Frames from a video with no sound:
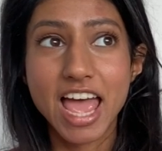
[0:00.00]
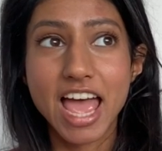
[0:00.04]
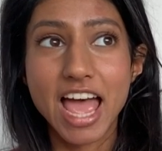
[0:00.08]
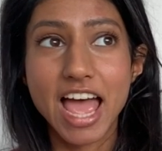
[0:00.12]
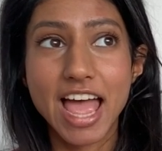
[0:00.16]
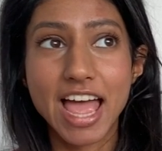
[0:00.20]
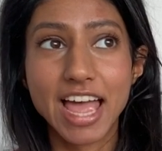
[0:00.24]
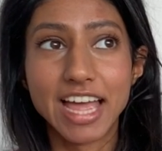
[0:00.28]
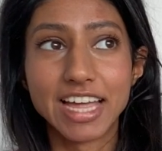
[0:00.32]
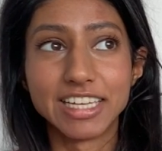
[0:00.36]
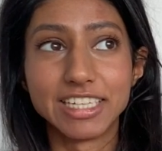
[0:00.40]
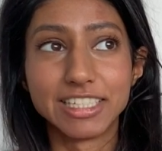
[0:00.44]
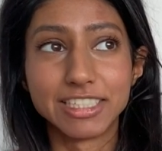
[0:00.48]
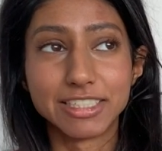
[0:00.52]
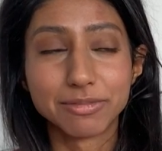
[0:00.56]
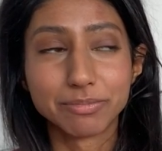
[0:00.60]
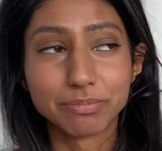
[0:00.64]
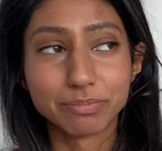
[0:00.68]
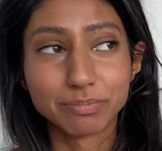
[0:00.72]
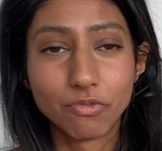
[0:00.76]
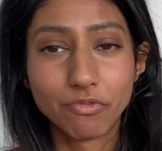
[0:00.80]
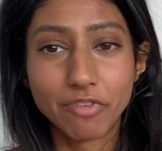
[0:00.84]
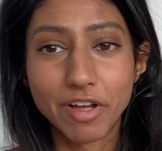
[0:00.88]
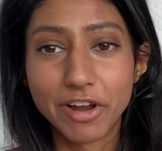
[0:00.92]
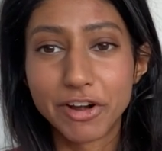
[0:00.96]
And
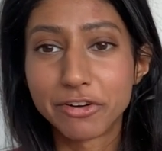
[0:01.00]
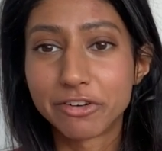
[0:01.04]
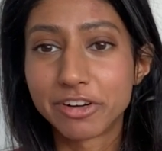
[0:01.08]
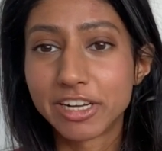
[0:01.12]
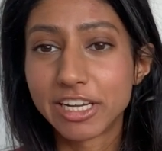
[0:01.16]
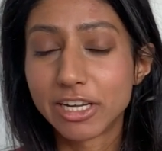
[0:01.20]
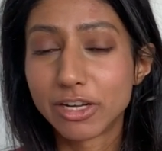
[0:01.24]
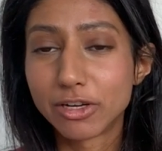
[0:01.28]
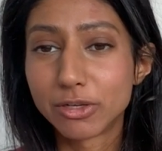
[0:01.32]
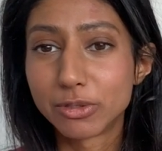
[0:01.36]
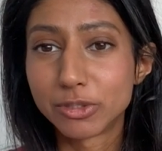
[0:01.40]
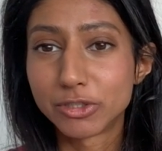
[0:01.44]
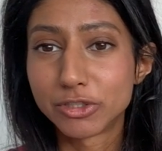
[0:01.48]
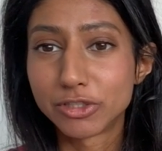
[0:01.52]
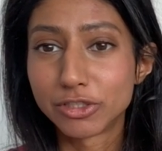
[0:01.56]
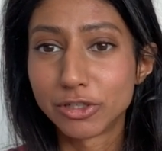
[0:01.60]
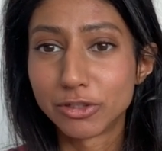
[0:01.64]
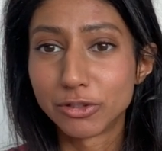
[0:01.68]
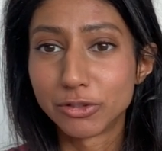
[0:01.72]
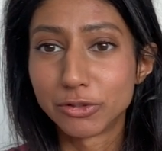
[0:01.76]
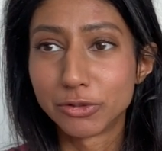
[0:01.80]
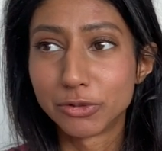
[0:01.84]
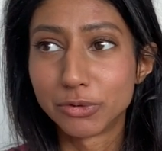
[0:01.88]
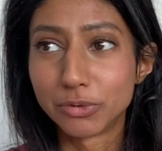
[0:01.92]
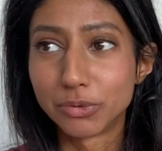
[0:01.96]
Federico is
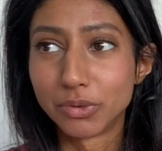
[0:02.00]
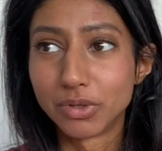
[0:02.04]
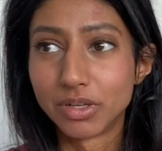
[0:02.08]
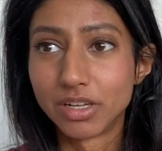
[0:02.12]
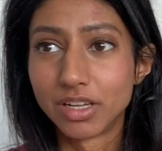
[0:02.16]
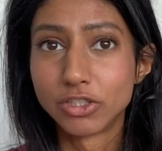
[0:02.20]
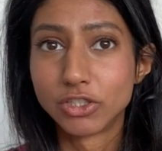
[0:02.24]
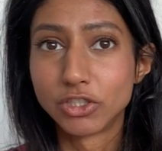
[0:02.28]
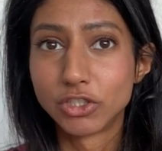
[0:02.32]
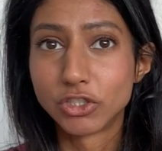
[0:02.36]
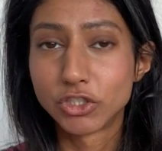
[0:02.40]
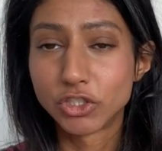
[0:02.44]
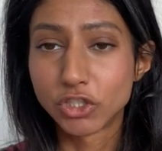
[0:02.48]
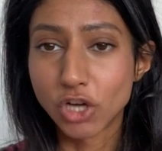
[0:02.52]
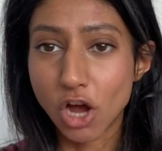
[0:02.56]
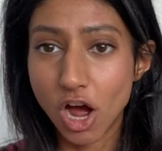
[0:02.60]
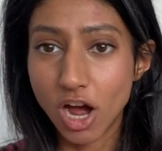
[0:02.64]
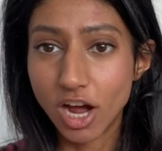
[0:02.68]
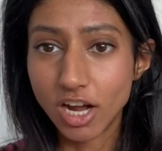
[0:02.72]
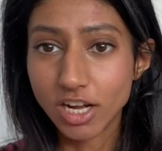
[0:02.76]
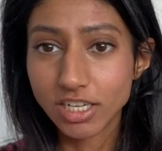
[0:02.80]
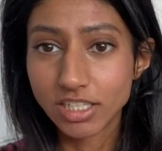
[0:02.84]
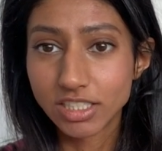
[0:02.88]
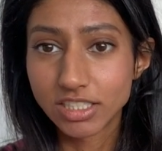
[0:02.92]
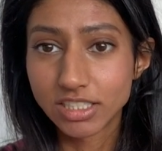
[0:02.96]
so
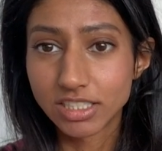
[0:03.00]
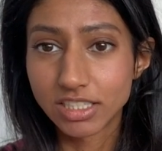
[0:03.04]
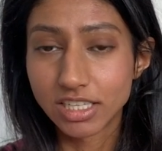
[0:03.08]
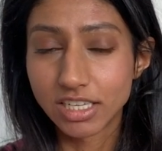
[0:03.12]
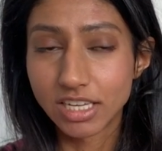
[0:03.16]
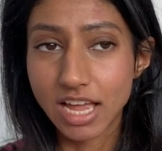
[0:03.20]
shocked